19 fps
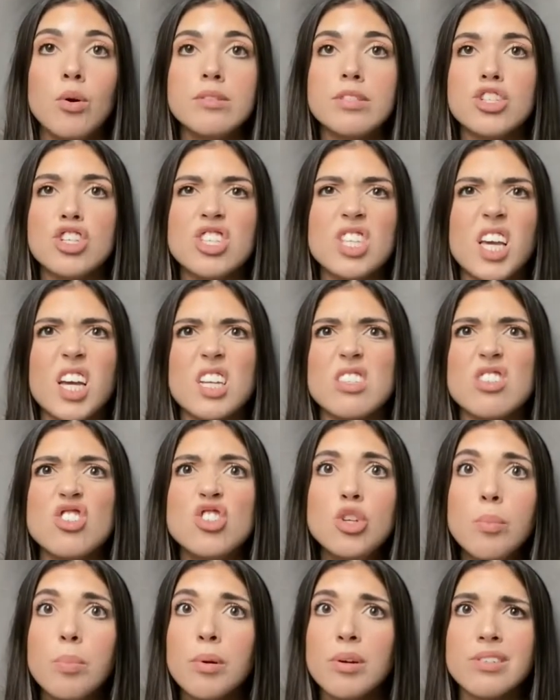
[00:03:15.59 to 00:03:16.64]
It's just like a
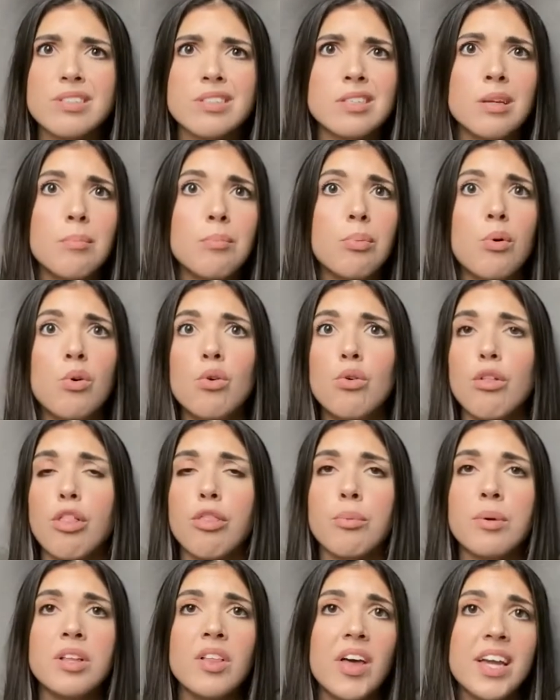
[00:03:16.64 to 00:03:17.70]
super simple
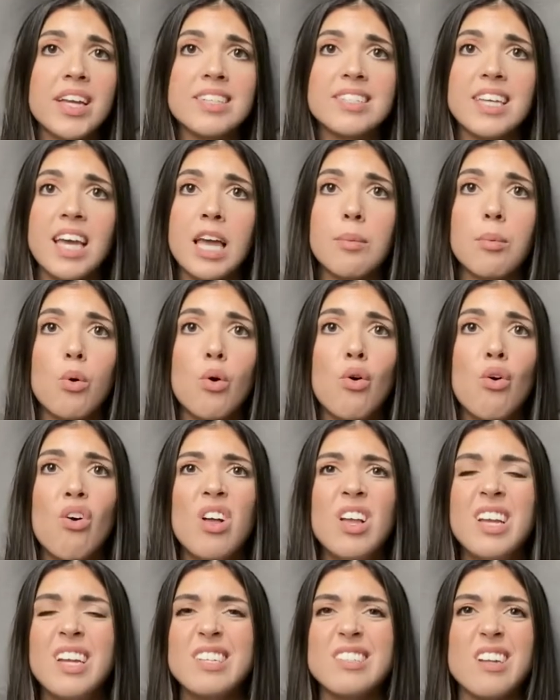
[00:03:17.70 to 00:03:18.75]
three-legged table,
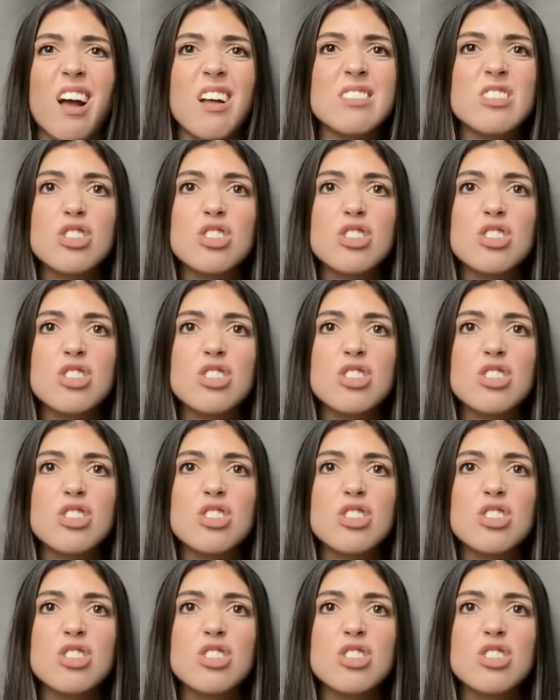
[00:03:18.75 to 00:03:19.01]
not